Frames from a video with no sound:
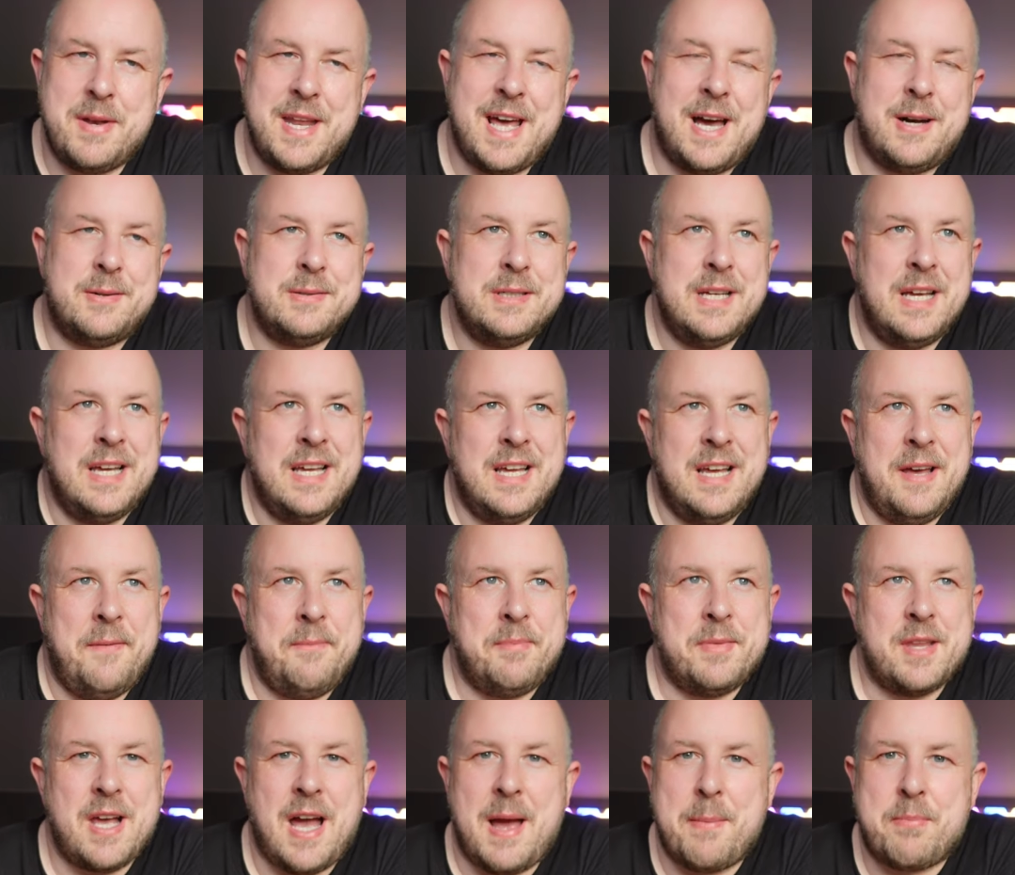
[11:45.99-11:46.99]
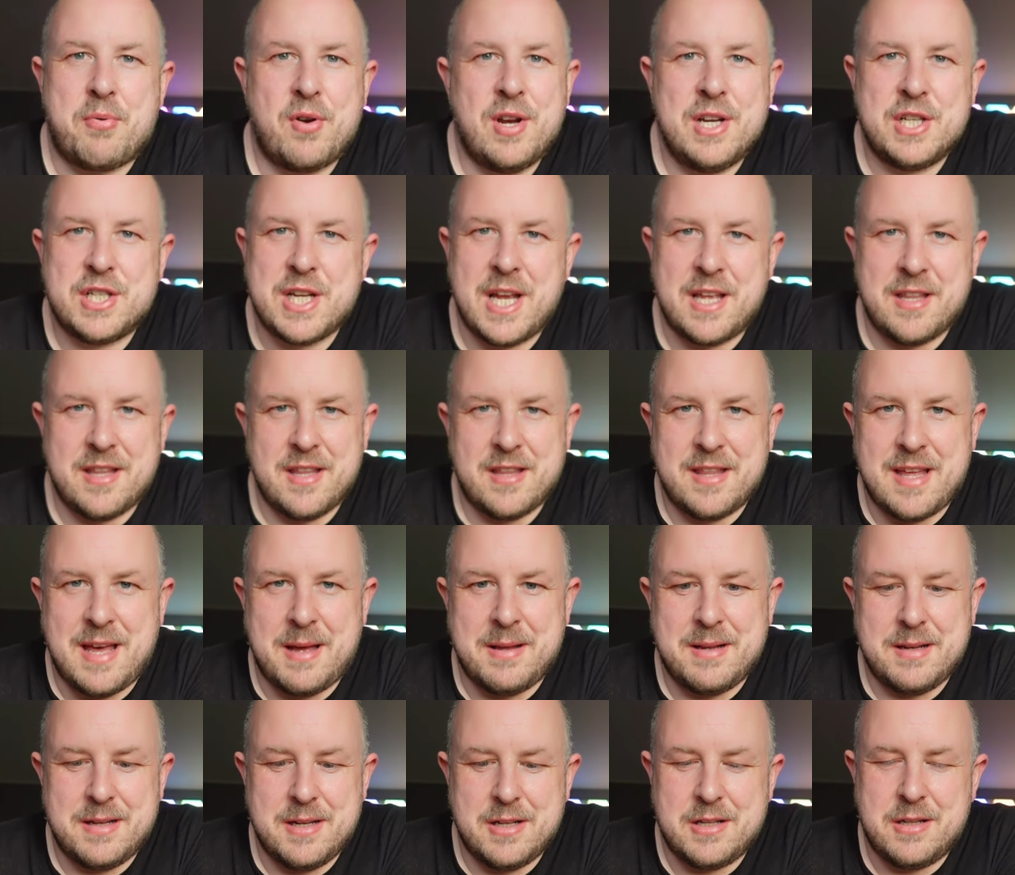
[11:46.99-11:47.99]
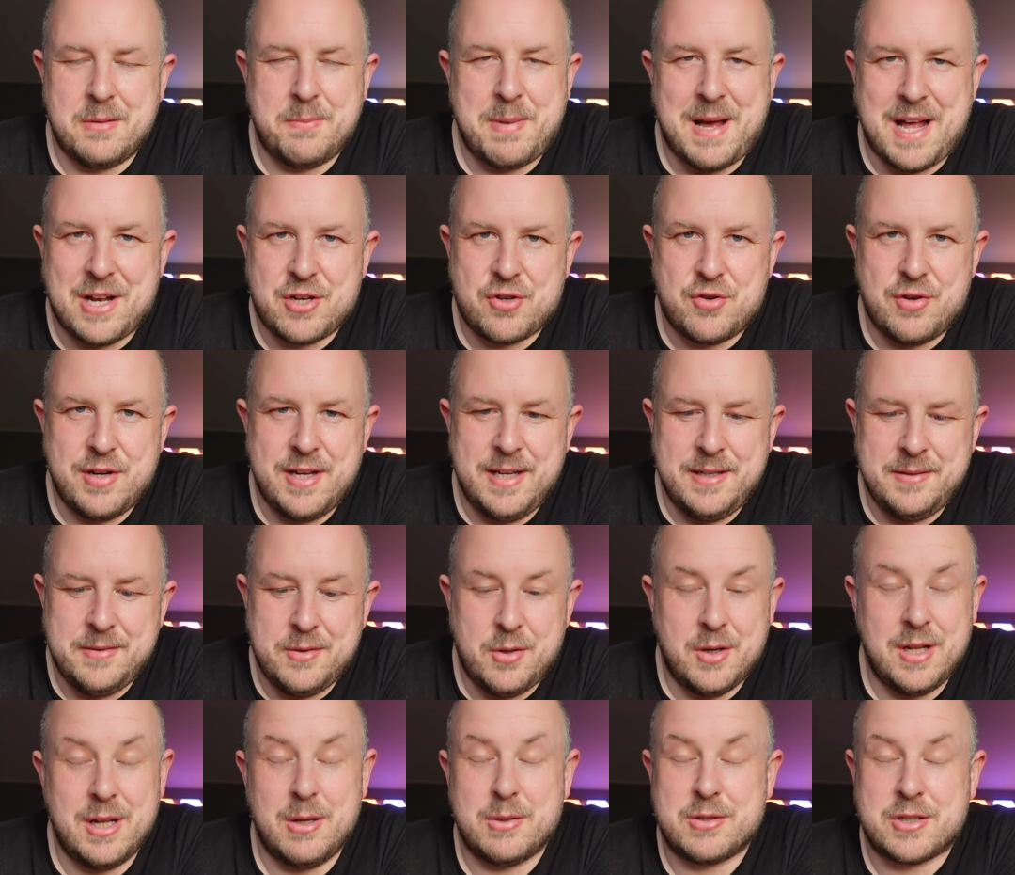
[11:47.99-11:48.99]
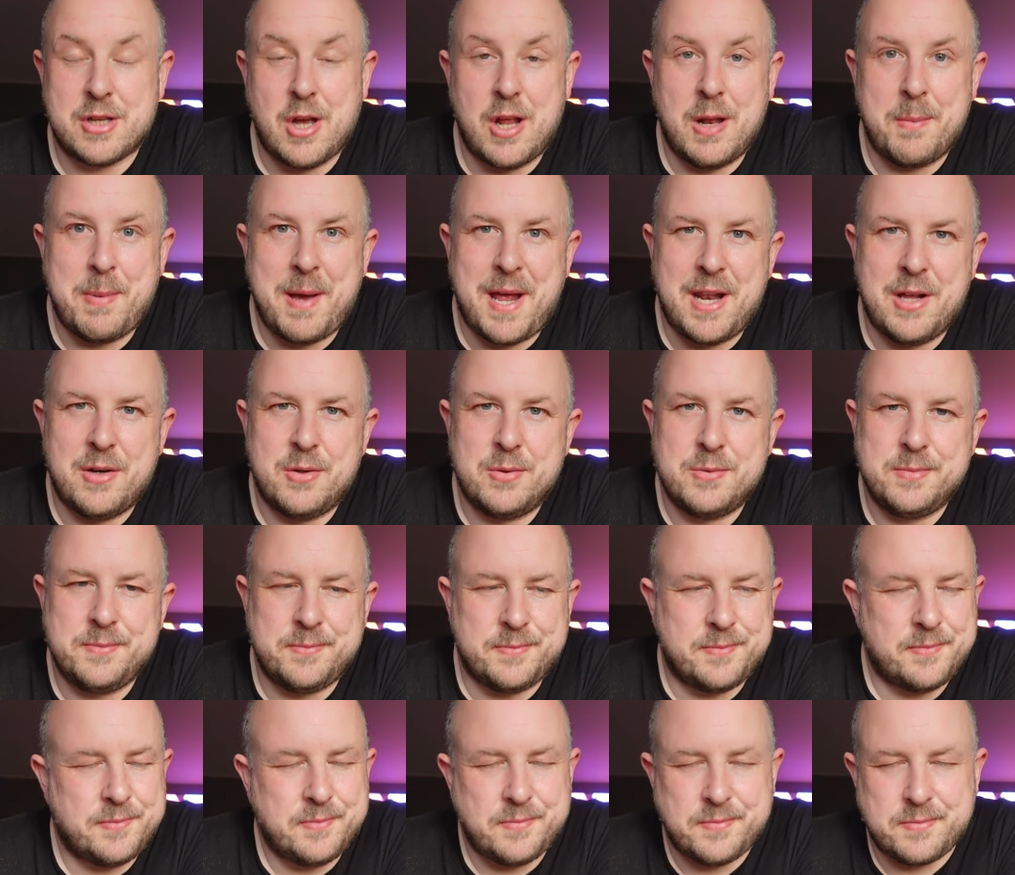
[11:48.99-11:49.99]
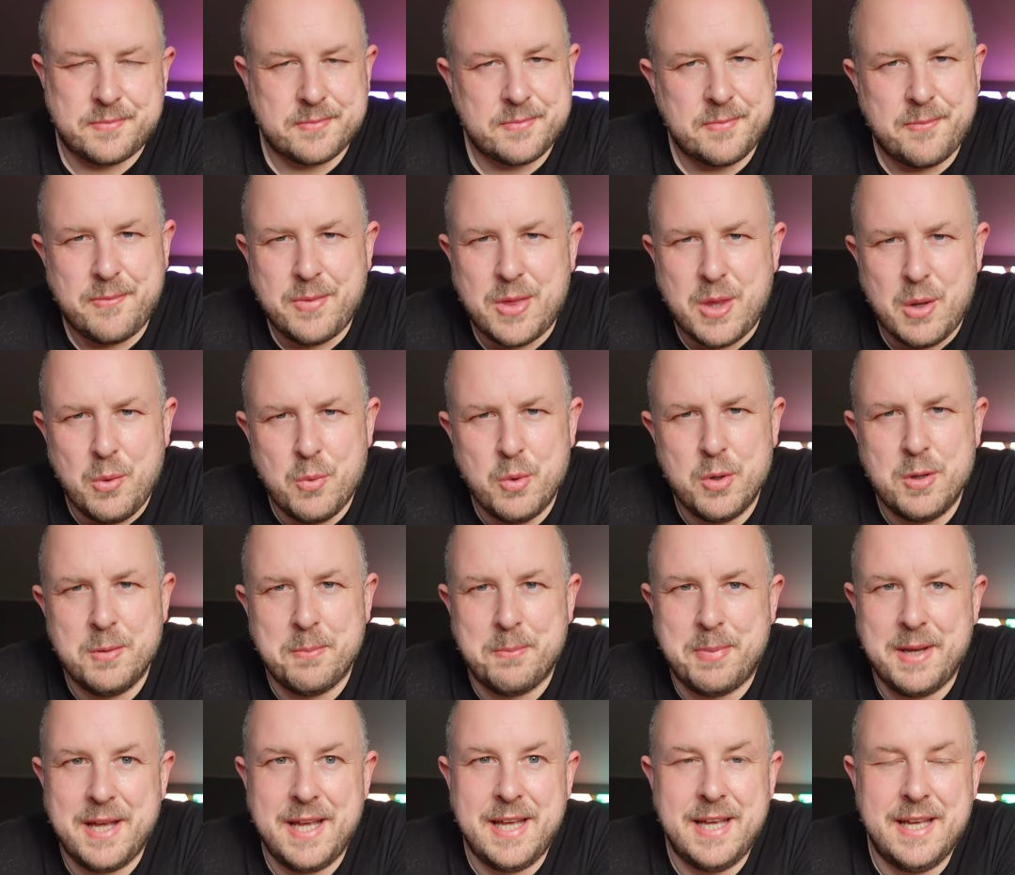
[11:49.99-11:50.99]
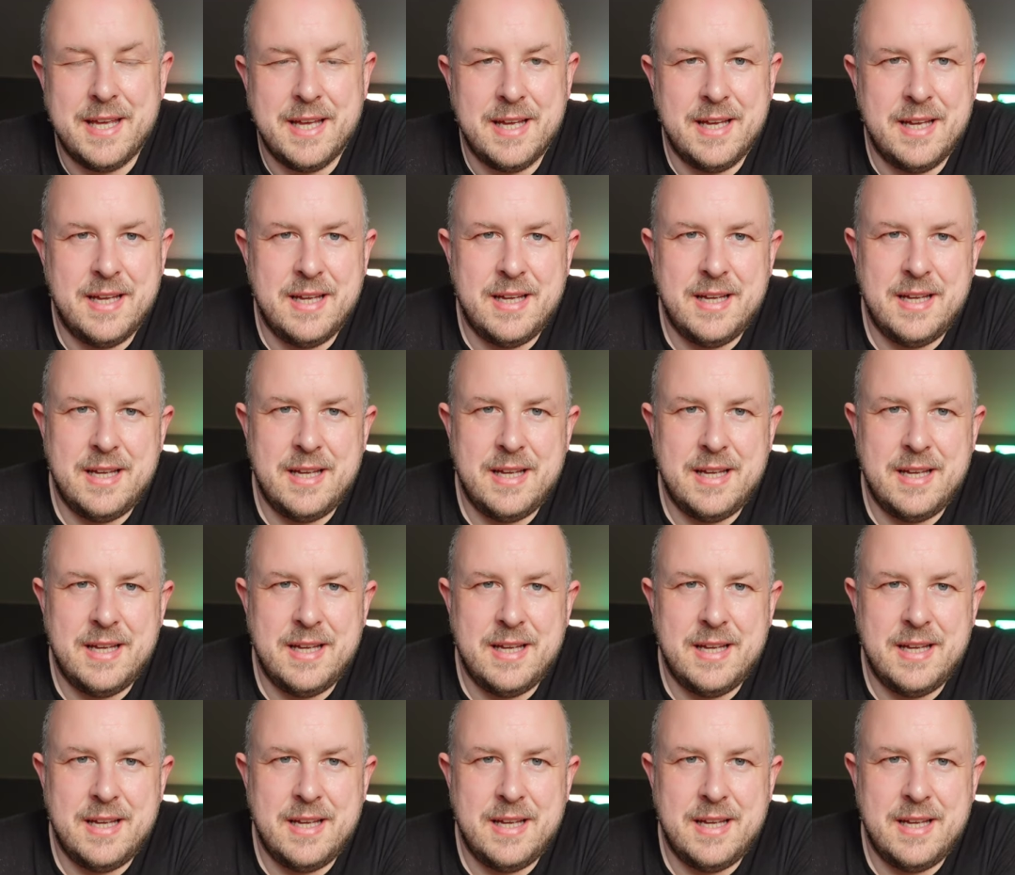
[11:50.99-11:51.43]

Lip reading: Now, I appreciate that that little battery or little solar panel wouldn't be